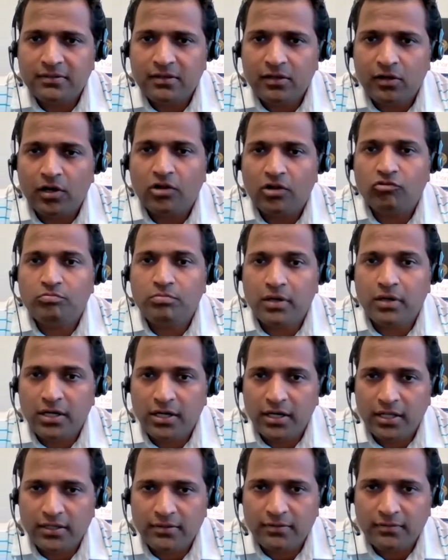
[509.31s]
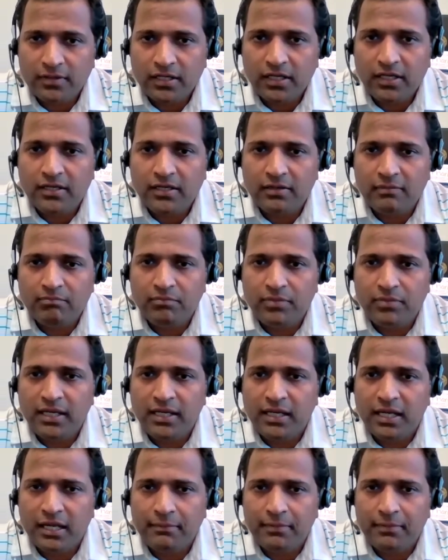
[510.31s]
lot of burden in
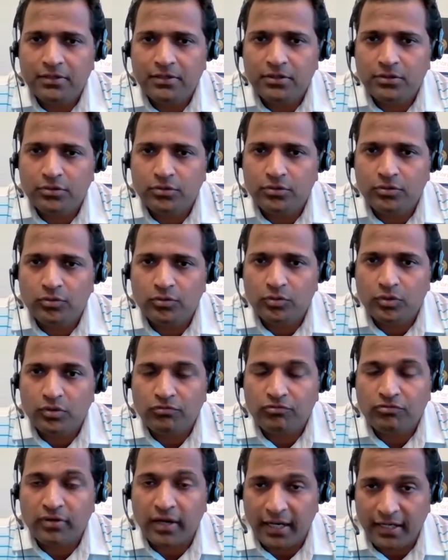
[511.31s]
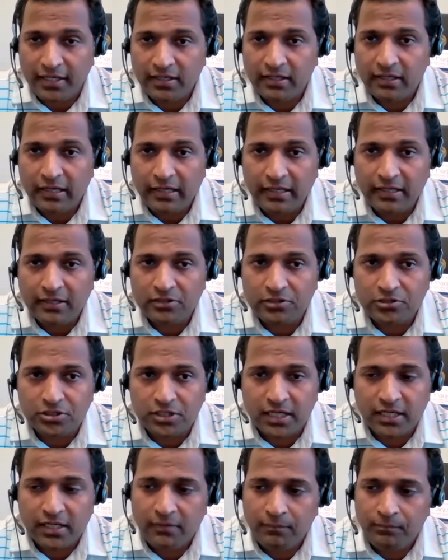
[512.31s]
being able to find clinical
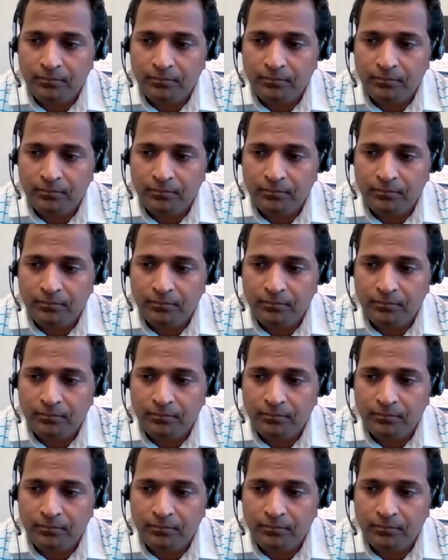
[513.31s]
trial.